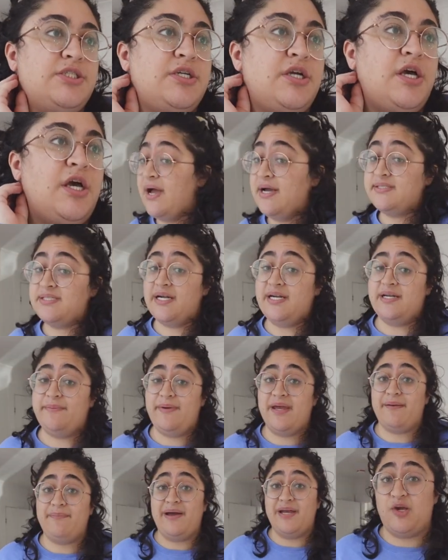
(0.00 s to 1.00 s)
But anyways, I need to
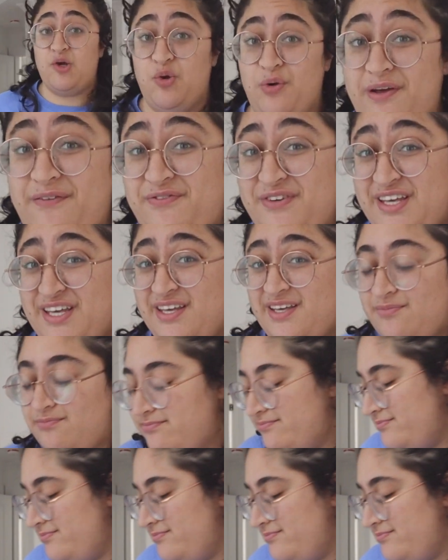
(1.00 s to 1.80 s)
make my coffee.